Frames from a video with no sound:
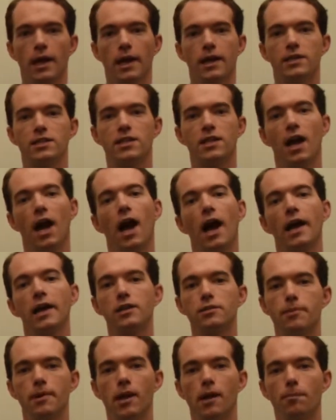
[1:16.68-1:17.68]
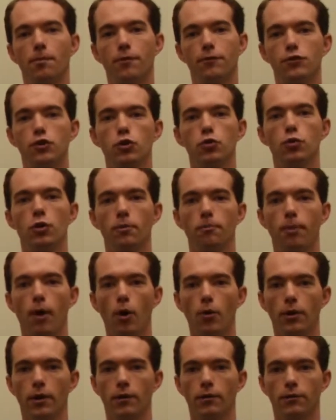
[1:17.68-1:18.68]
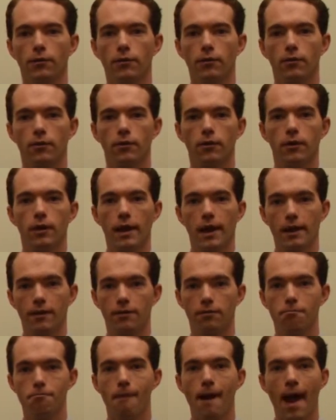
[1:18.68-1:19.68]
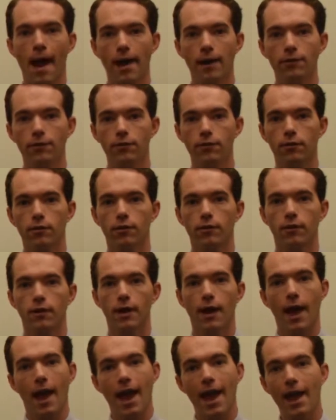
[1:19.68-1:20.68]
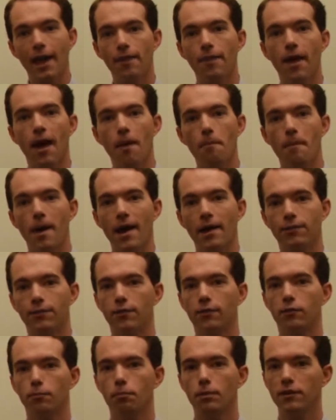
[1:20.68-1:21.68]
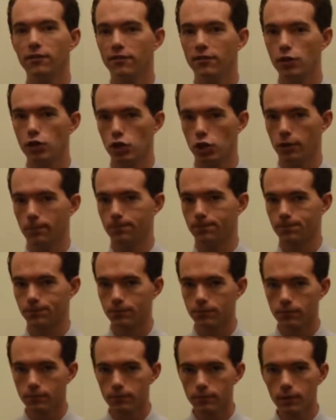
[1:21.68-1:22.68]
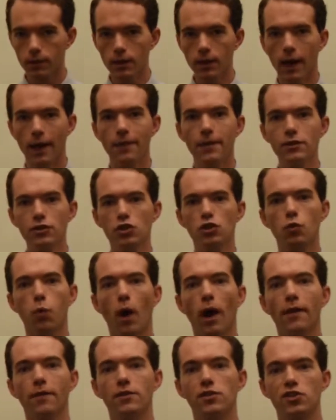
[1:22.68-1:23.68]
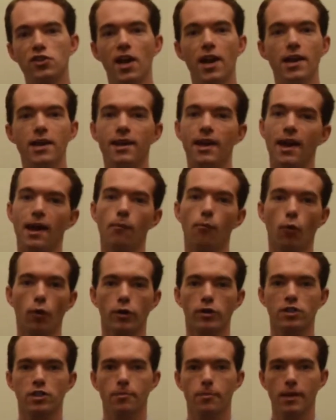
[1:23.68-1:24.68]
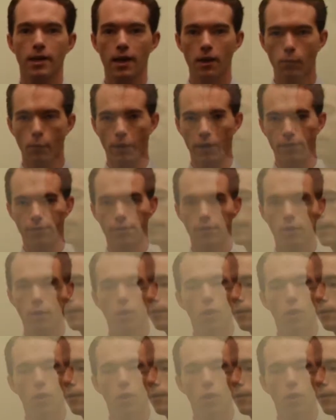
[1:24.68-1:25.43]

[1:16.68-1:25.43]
is that I is made up of two components. It's mass and that mass's position. And this is why the Steadicam works to begin with.